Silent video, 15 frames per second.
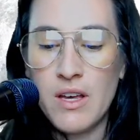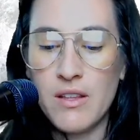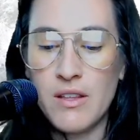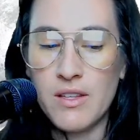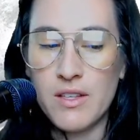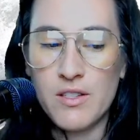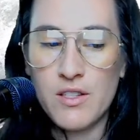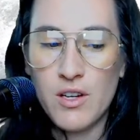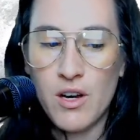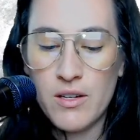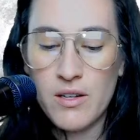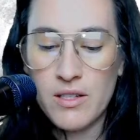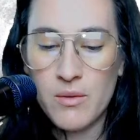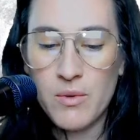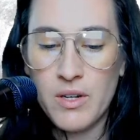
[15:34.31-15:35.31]
these cards
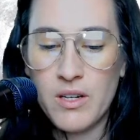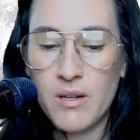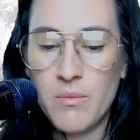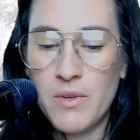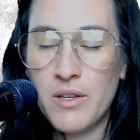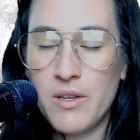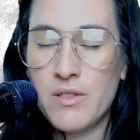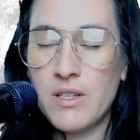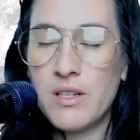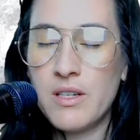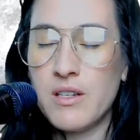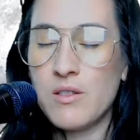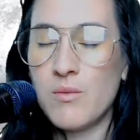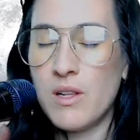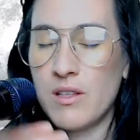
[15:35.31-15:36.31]
that we're going to be using,
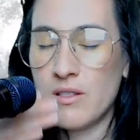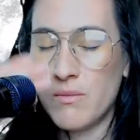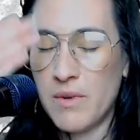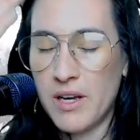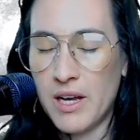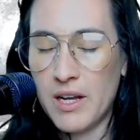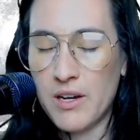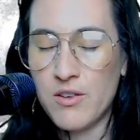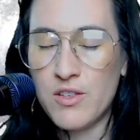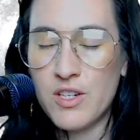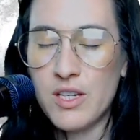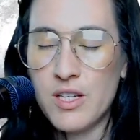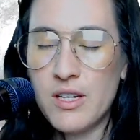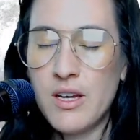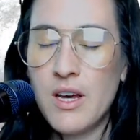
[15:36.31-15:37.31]
as well as my
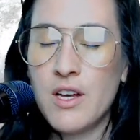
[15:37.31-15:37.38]
energy,